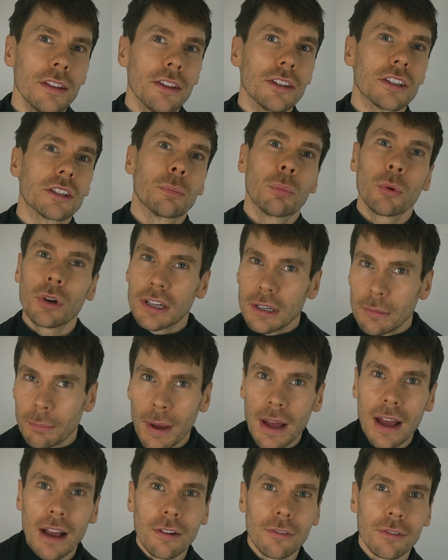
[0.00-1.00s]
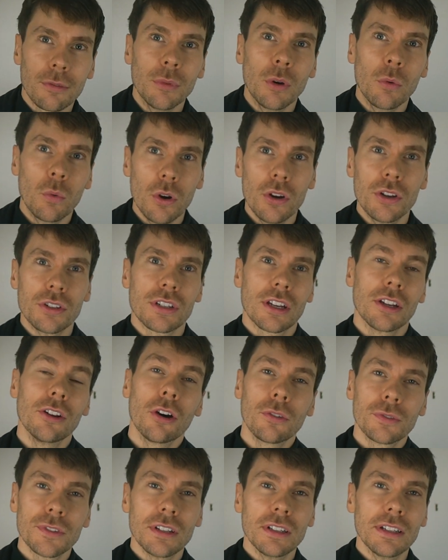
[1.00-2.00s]
the spring back from the worst can
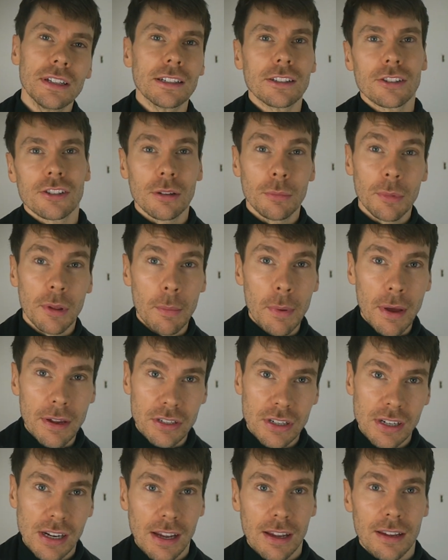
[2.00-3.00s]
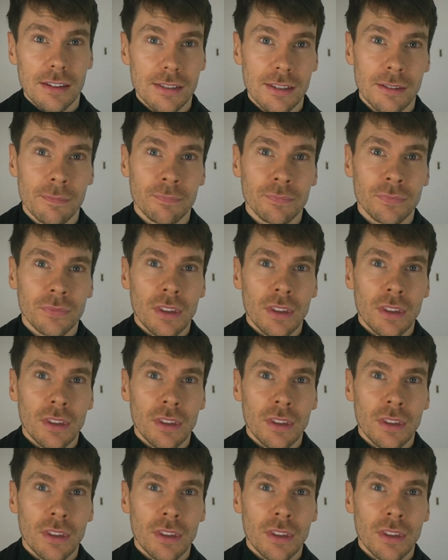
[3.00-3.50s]
often lead to some of the best years.